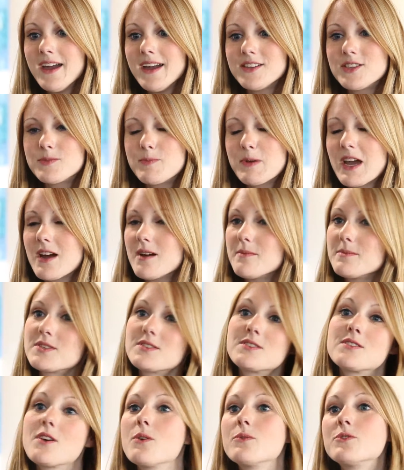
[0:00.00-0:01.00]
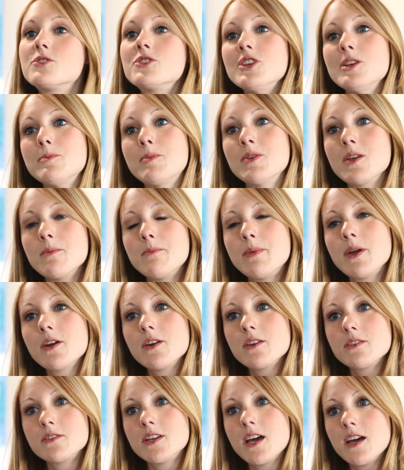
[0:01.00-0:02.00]
It's become so cheap and the
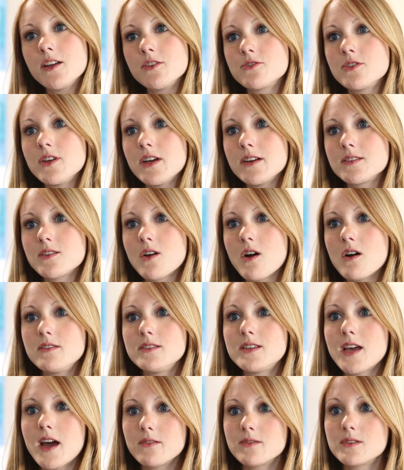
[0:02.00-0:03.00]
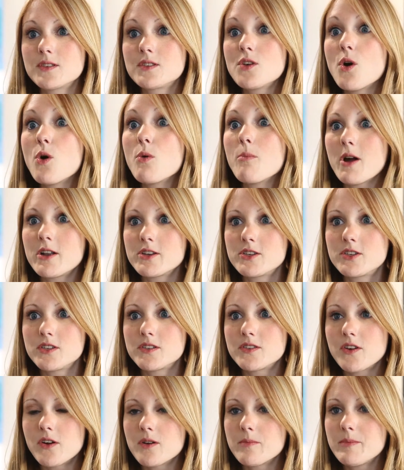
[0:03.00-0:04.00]
barrier to entry has gone down so much to
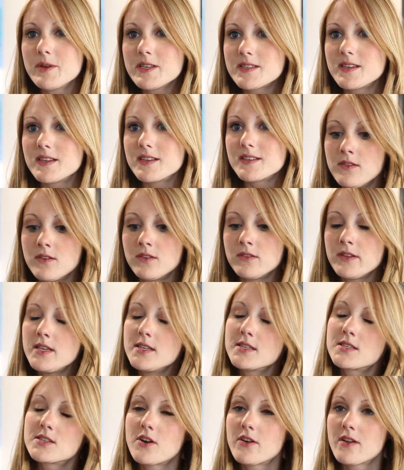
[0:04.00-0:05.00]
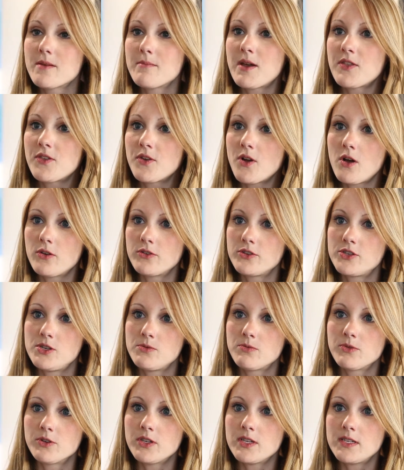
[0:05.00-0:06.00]
start a business. The lean startup methodology
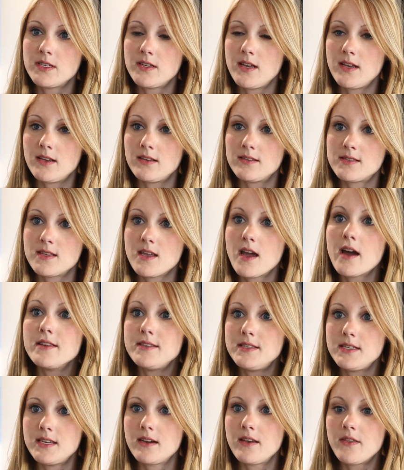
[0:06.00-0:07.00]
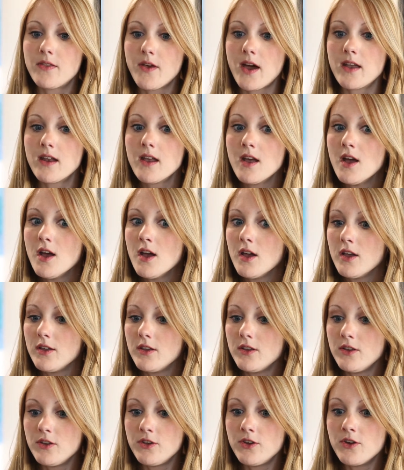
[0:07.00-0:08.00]
really is the idea that
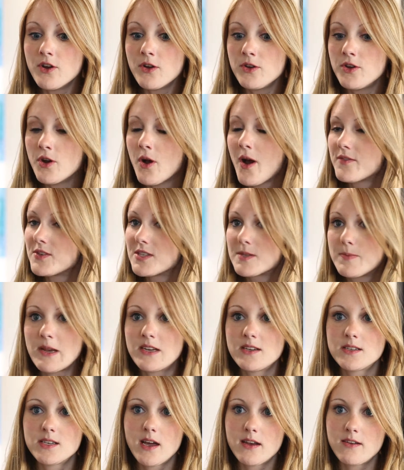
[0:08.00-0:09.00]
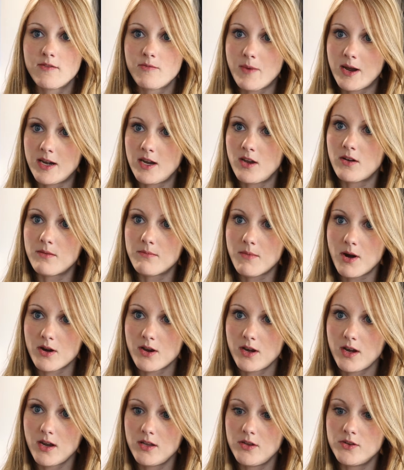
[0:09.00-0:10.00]
you don't have to spend a ton of money on
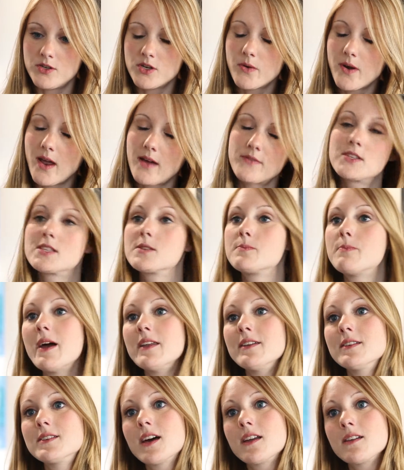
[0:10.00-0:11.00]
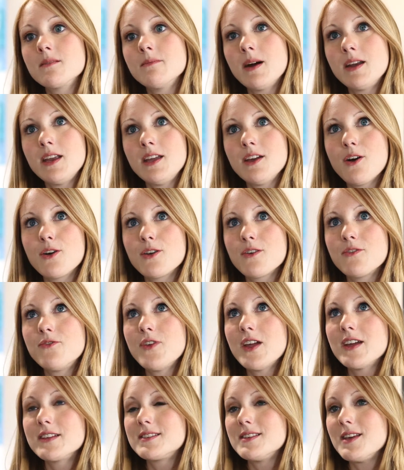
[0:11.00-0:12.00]
marketing. You don't have to spend a ton of money on a
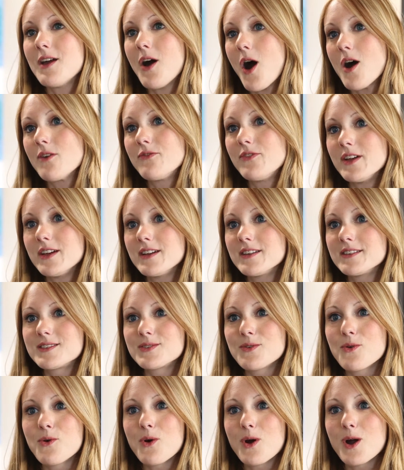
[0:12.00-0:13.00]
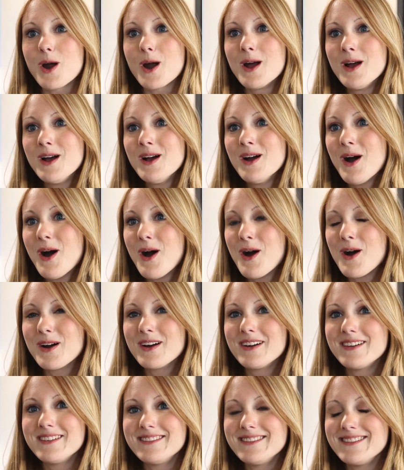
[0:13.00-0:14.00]
fancy office or
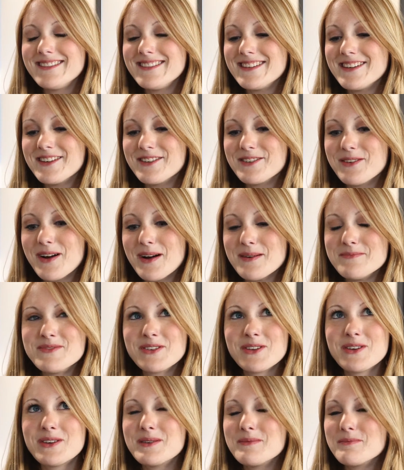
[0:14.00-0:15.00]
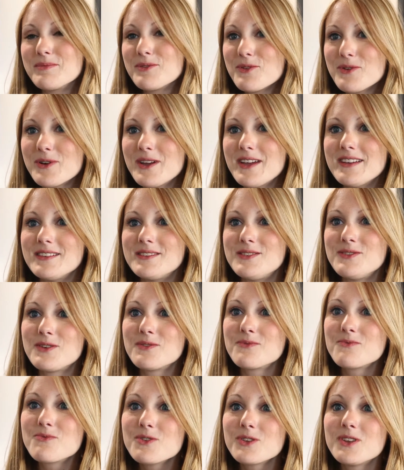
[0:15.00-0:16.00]
on, a million employees. You
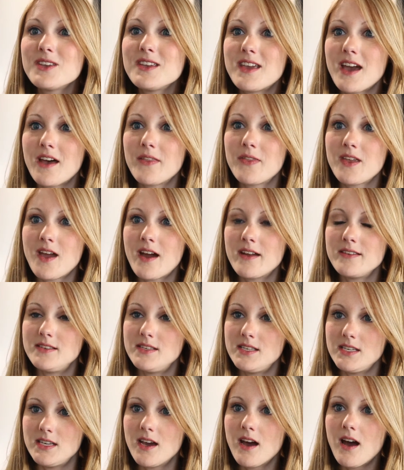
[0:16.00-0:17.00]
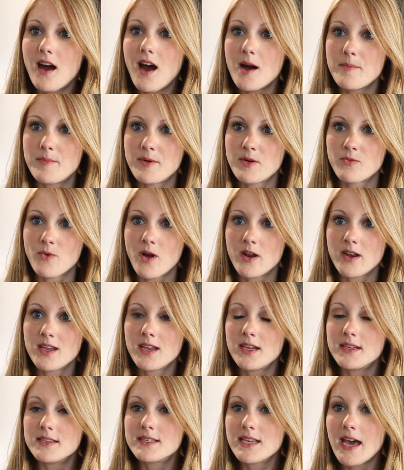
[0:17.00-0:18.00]
can really get the idea up and
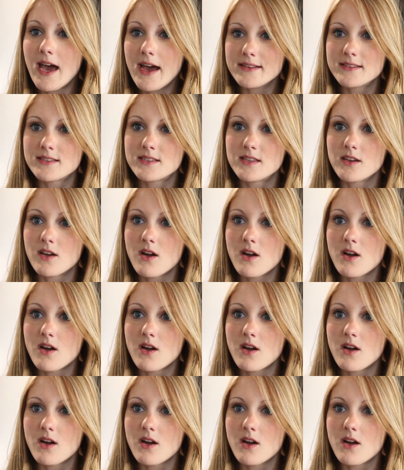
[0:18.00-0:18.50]
running and test the